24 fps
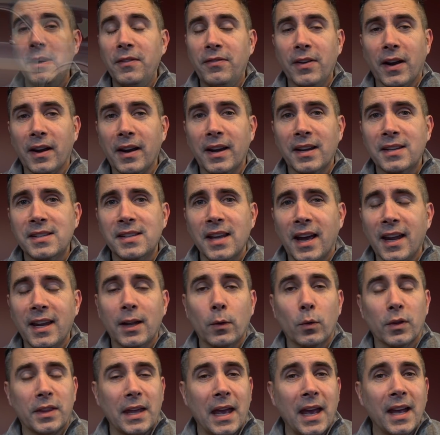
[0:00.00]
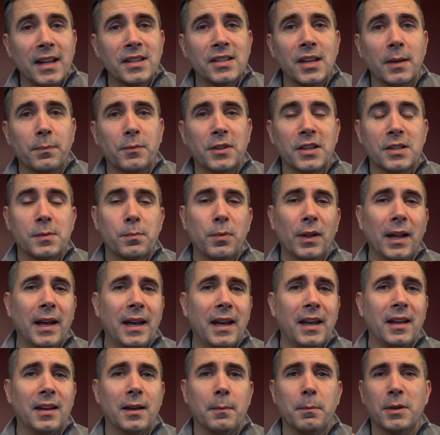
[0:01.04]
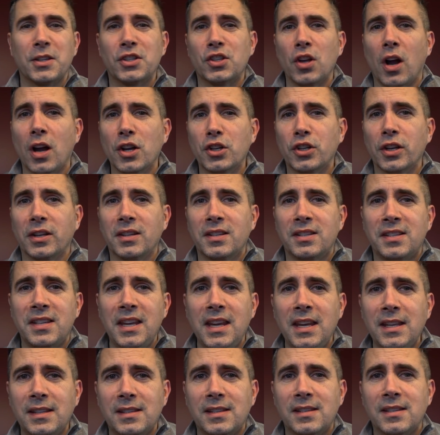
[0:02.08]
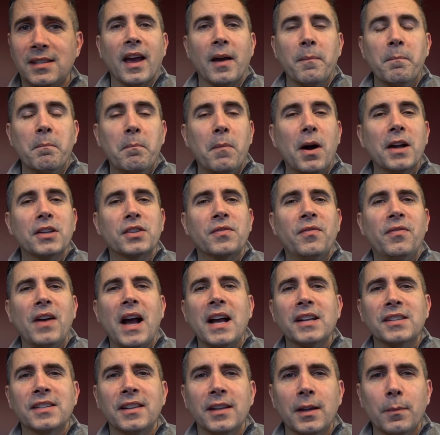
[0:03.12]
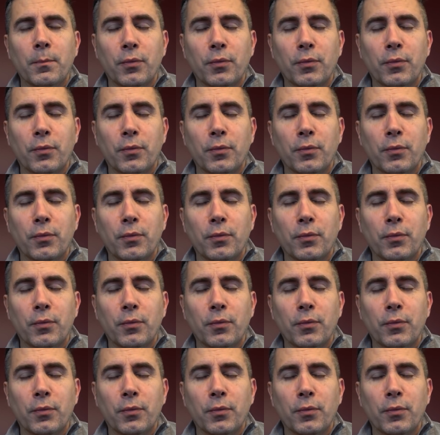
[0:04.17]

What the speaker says: be very exciting with a heads-up display and a massaging seats, a much vastly